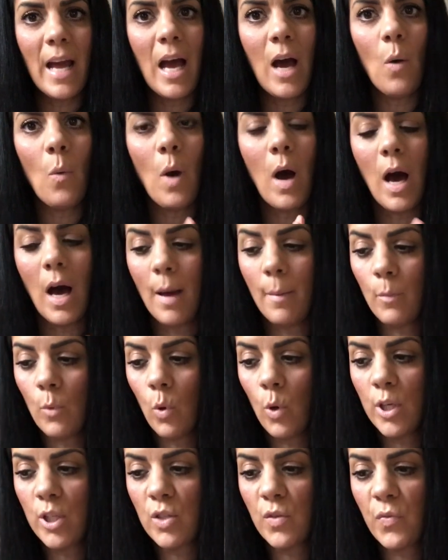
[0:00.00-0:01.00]
now I'm
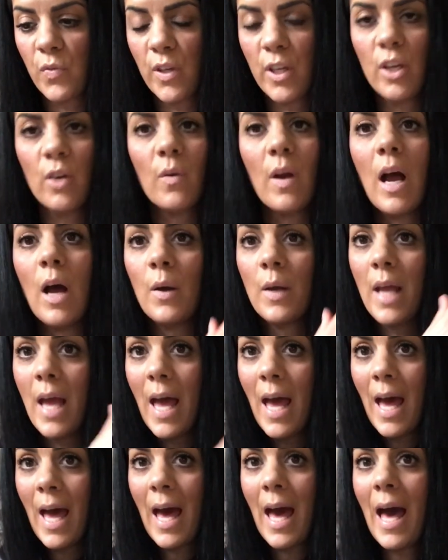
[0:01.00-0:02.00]
going to figure out
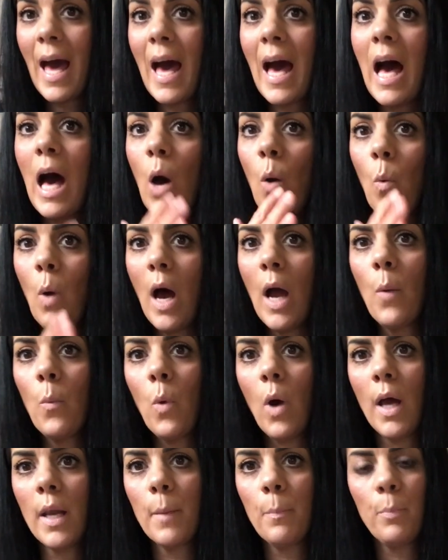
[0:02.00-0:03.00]
how I
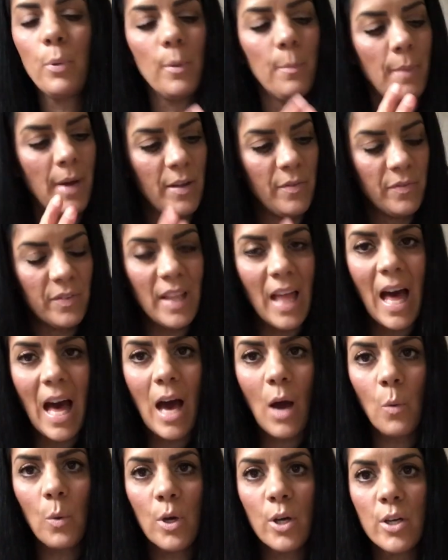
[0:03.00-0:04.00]
want to put my
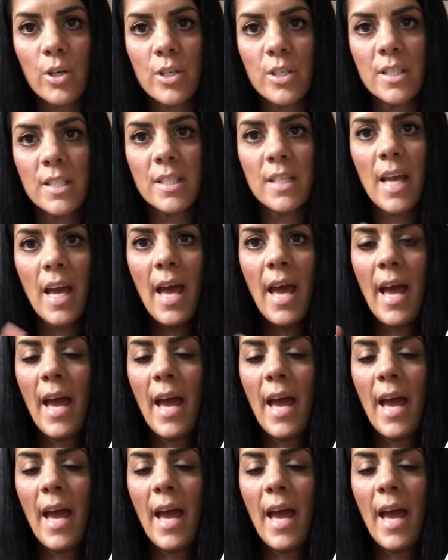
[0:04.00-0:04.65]
flowers